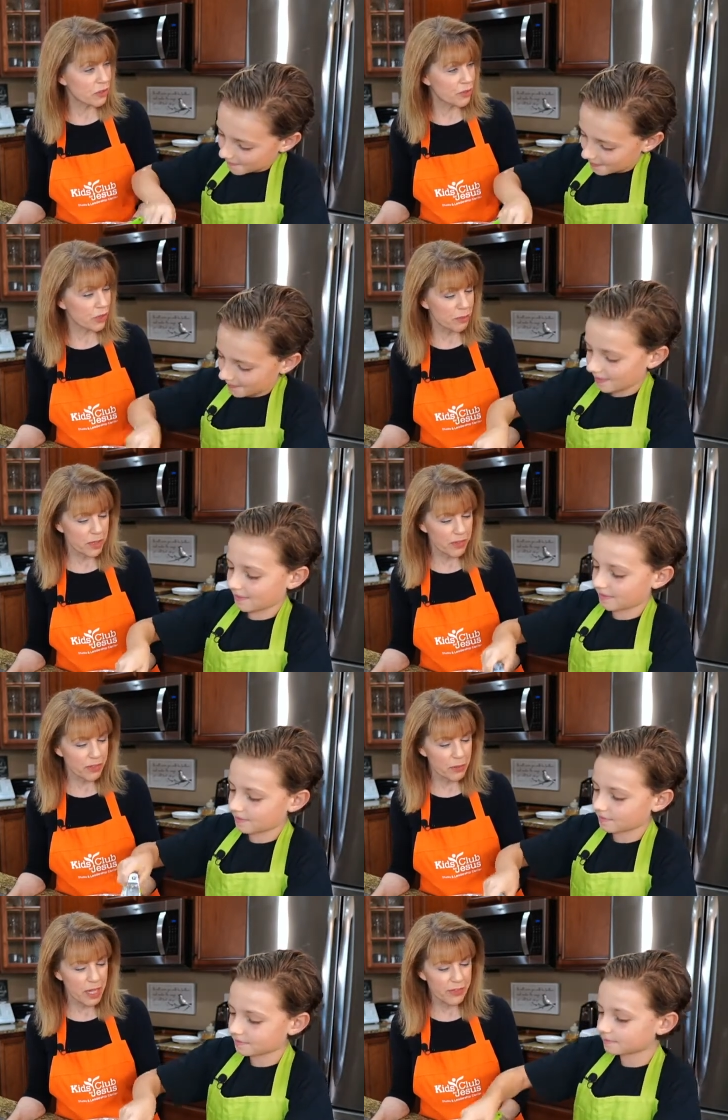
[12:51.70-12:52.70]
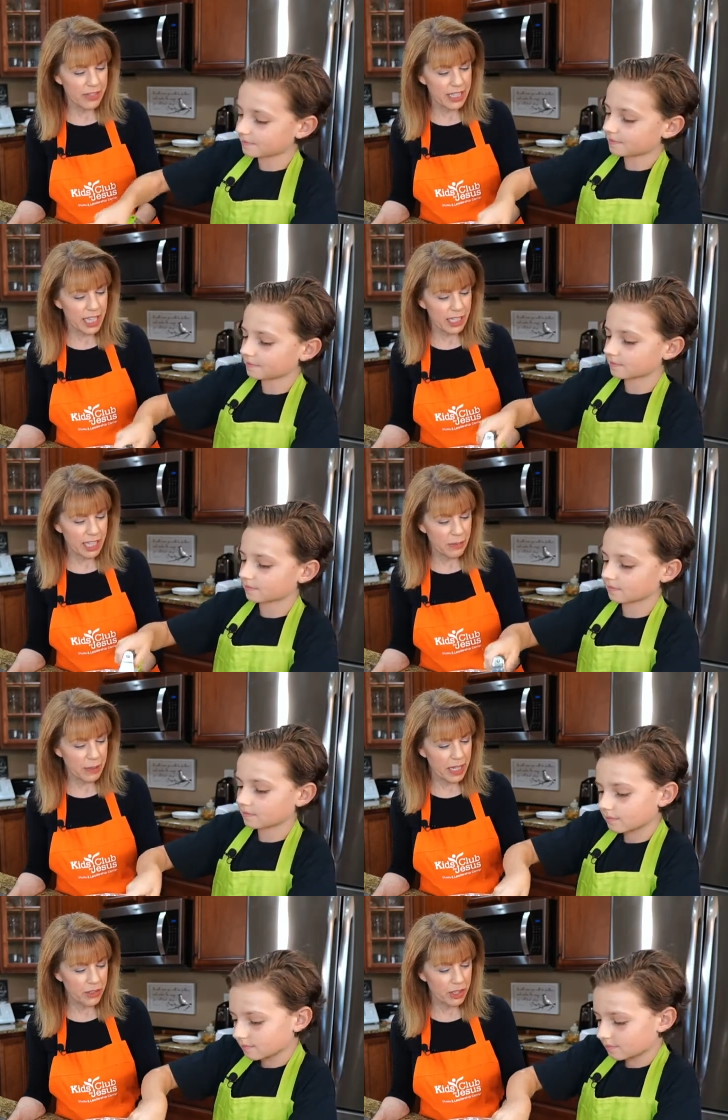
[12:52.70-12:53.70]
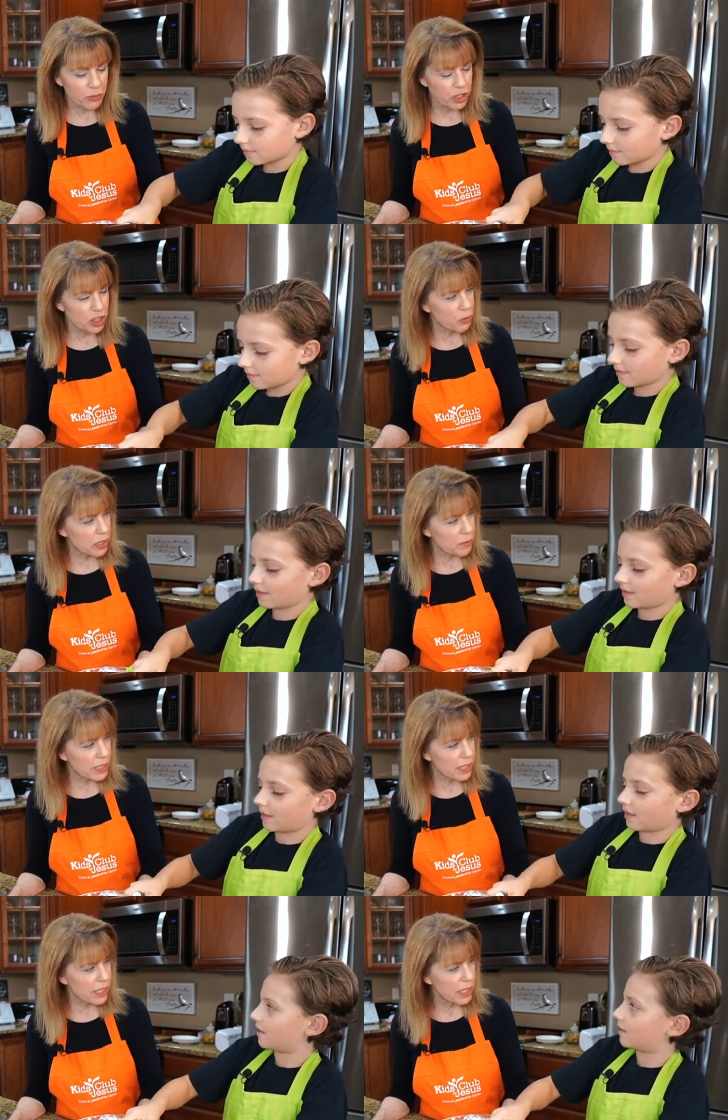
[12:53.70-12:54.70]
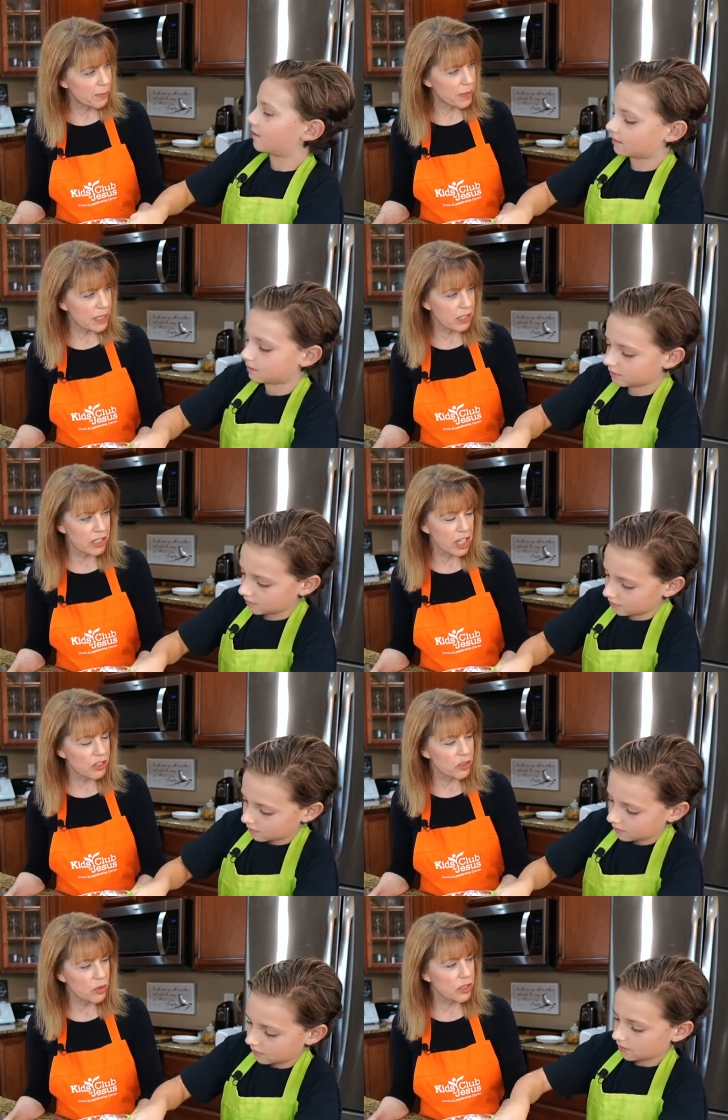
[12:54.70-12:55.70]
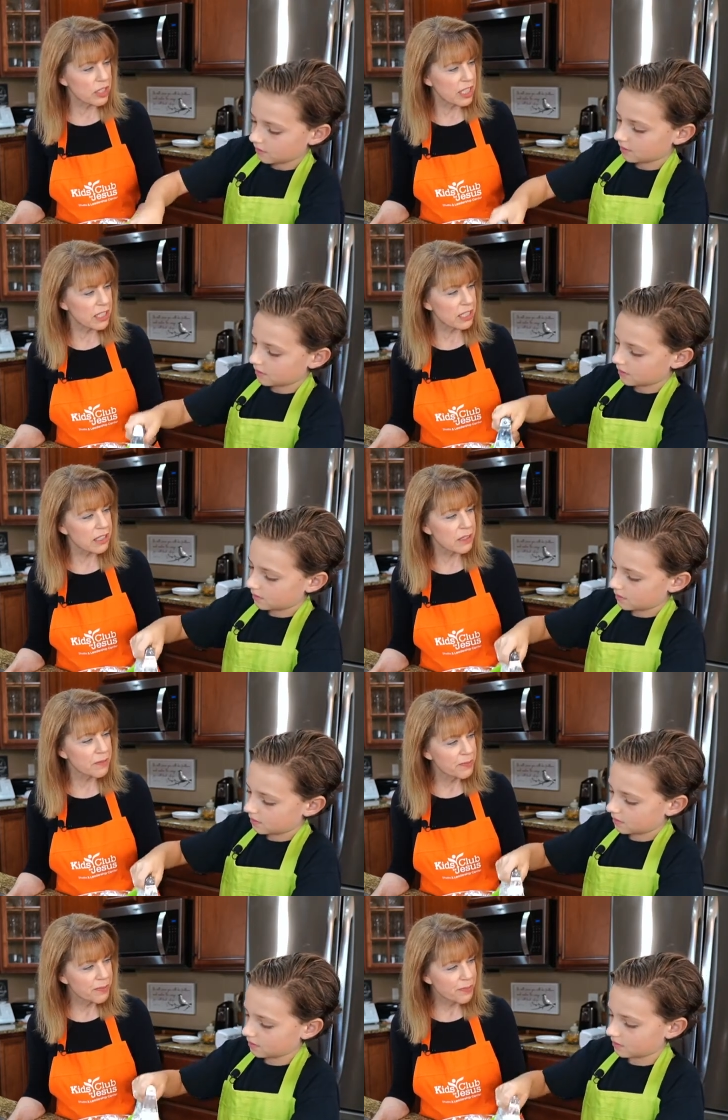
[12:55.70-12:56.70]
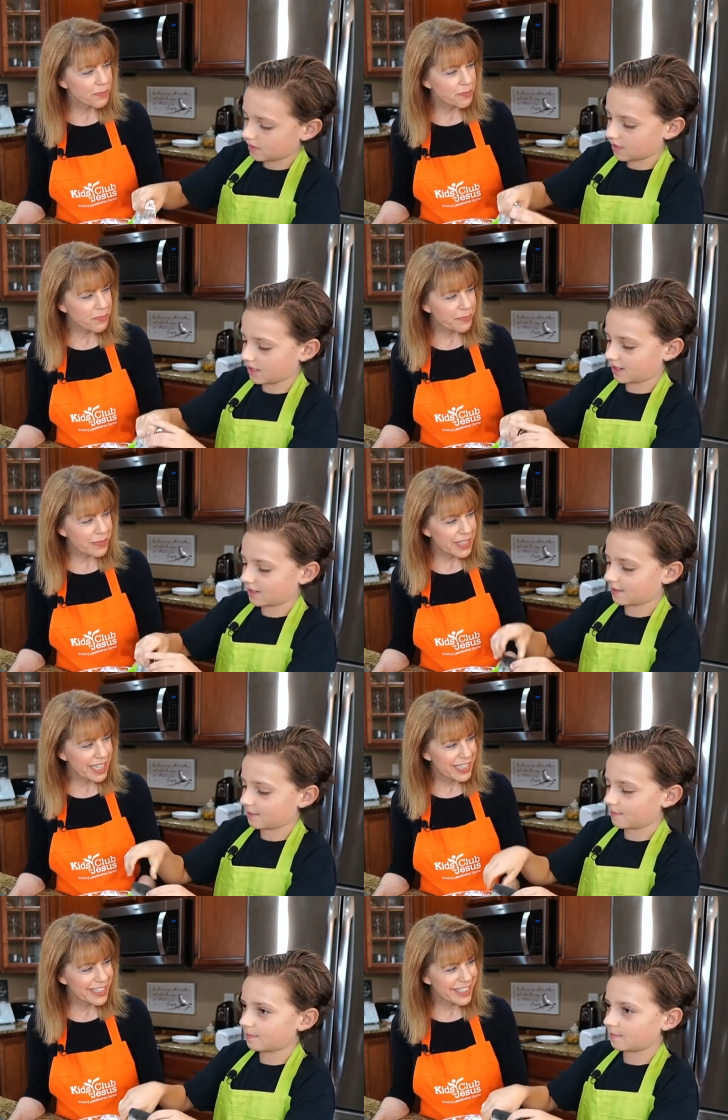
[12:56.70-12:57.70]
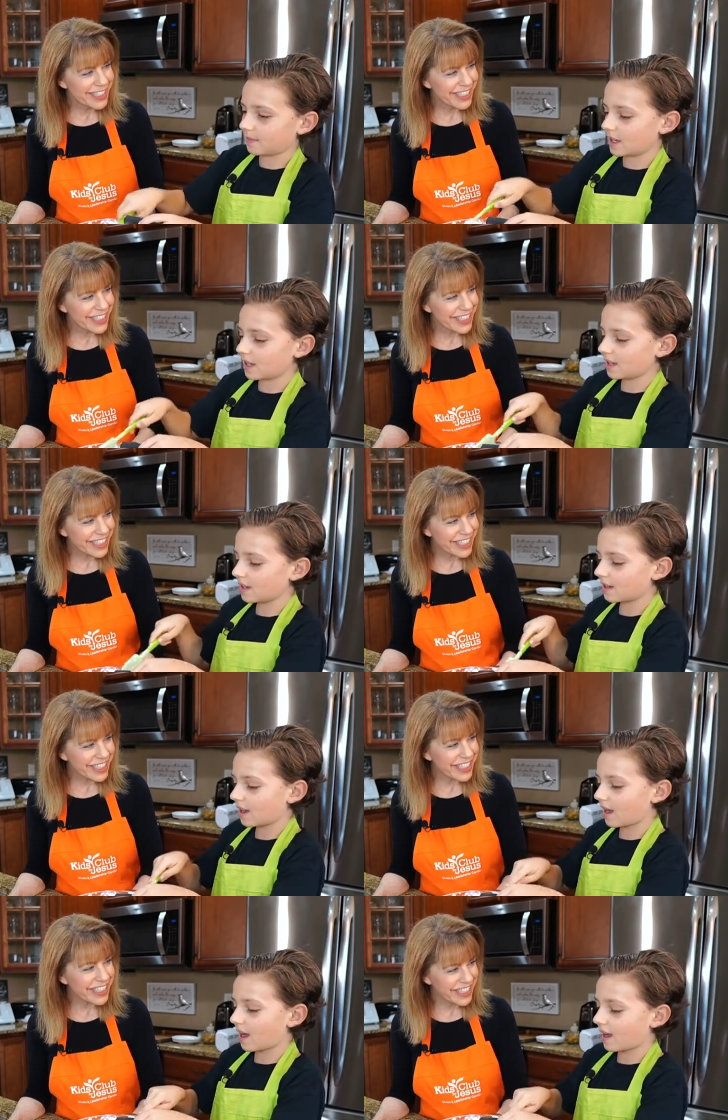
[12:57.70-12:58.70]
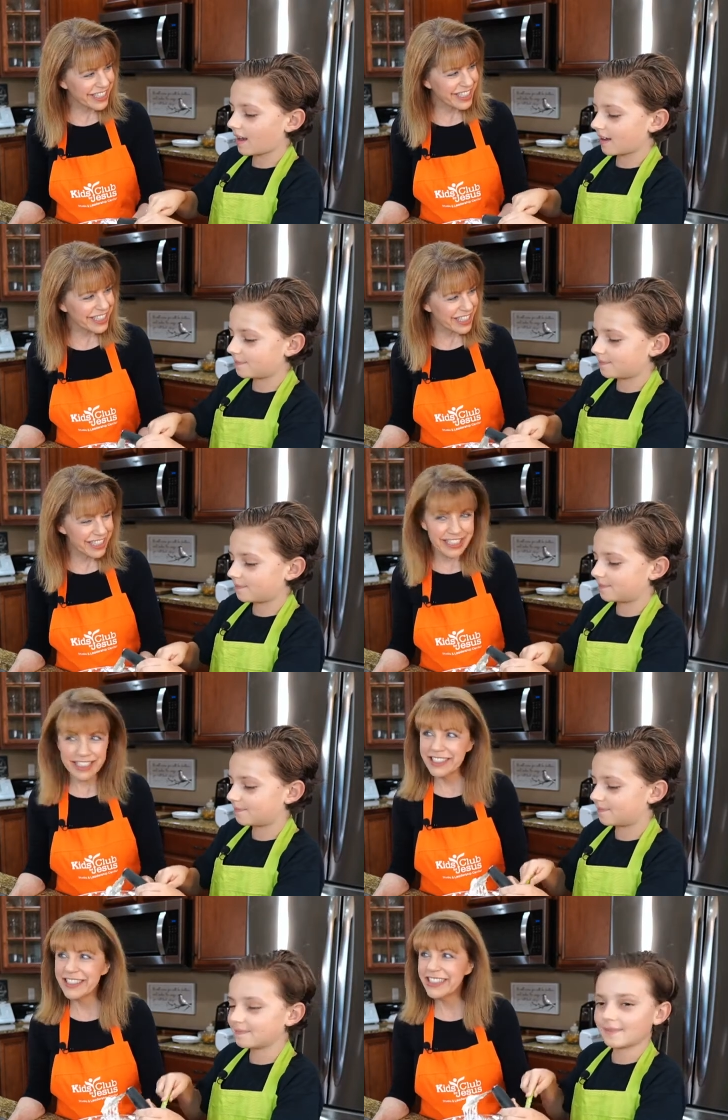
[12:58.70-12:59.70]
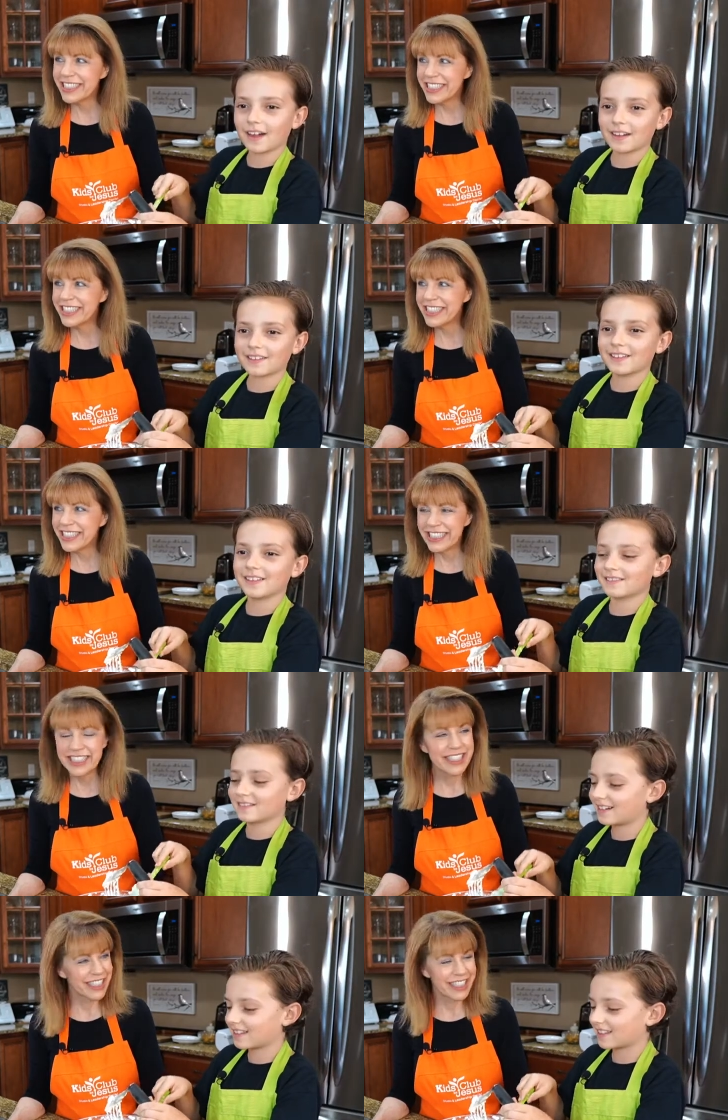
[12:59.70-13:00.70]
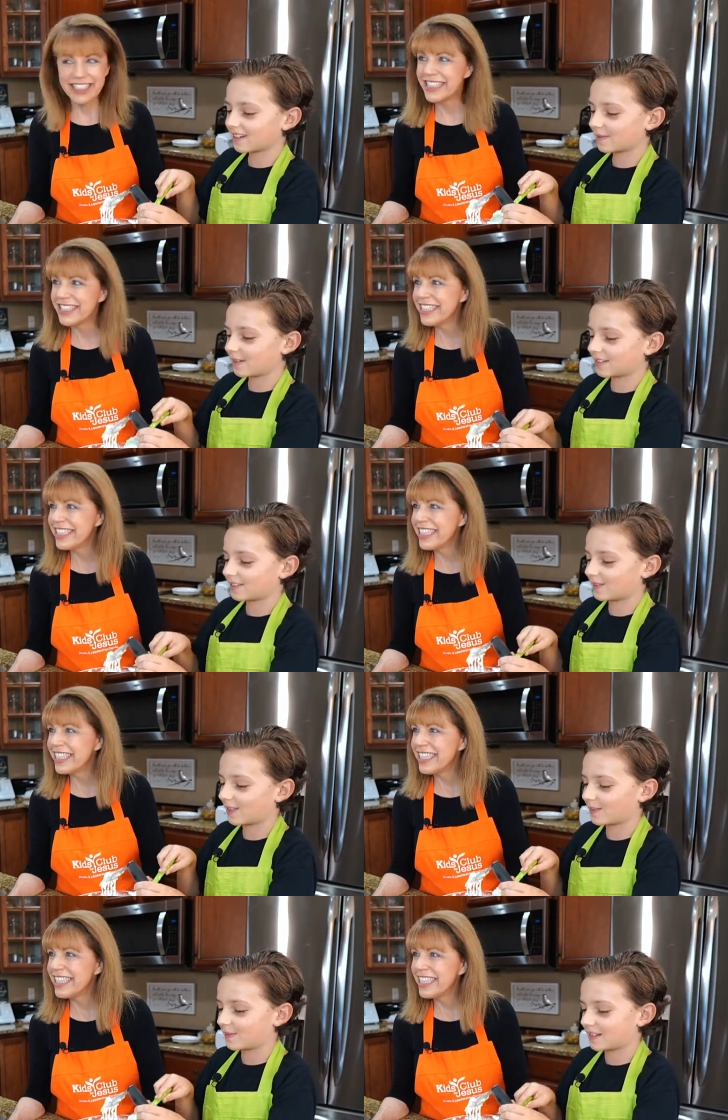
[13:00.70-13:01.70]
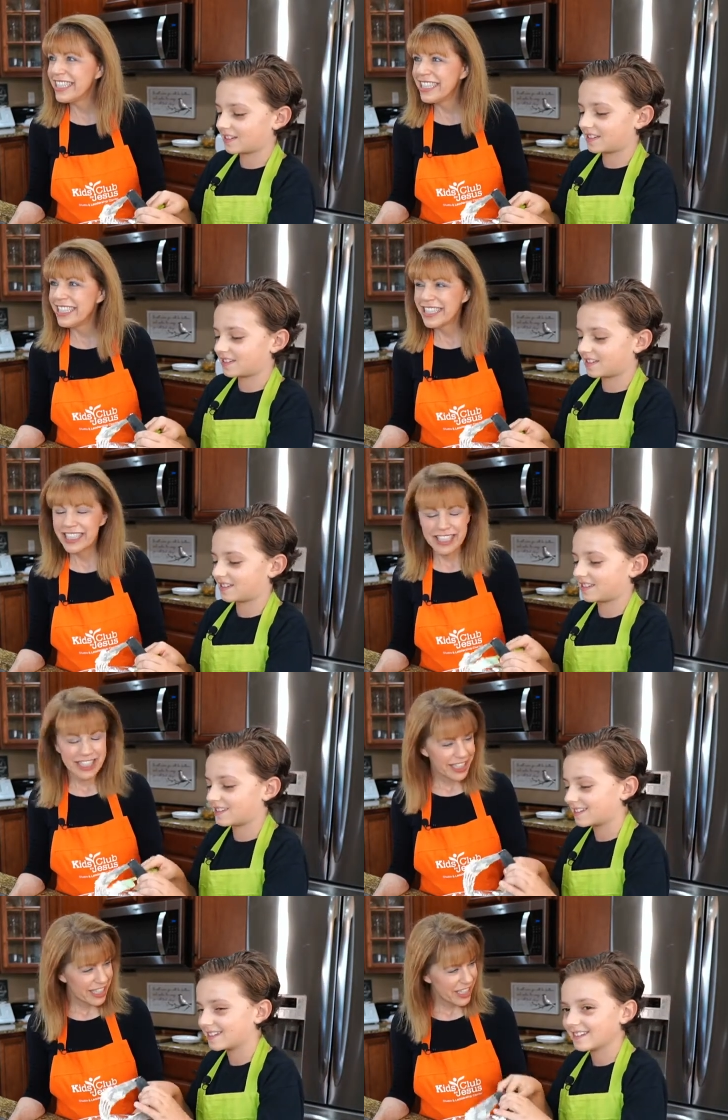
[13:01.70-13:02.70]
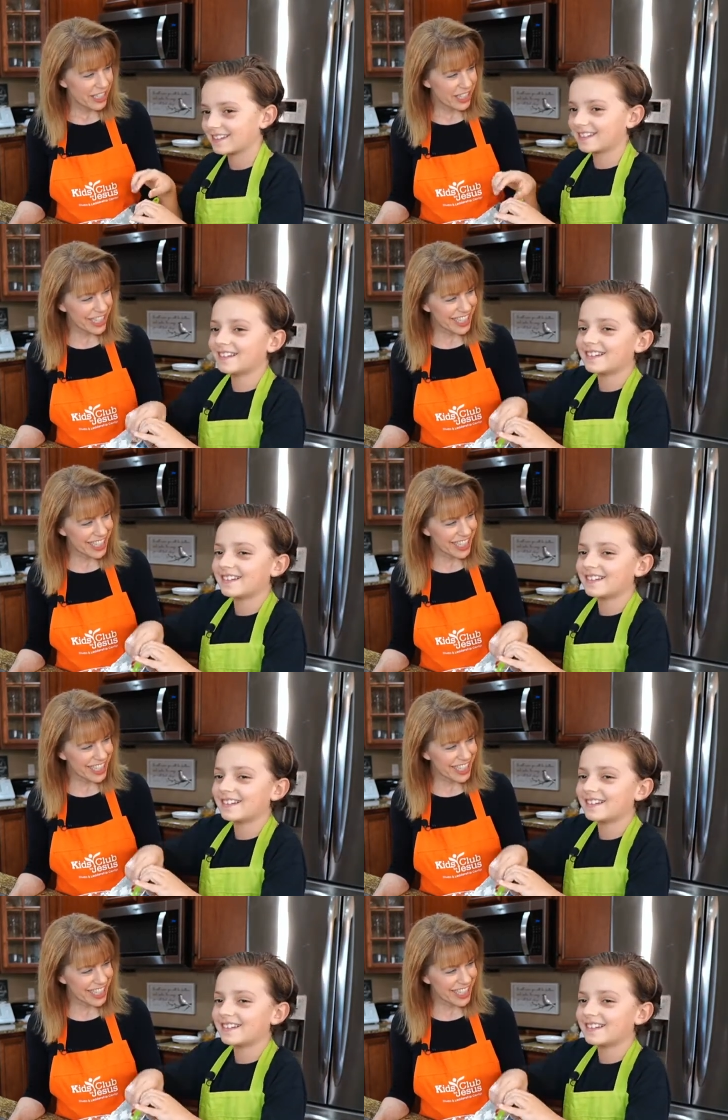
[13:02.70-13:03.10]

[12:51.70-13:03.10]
Speaker 1: from from having that kind of background. Would you want to be a medical doctor or a dentist?
Speaker 2: Me, I I don't know. I think I'd actually rather be a dentist.
Speaker 1: A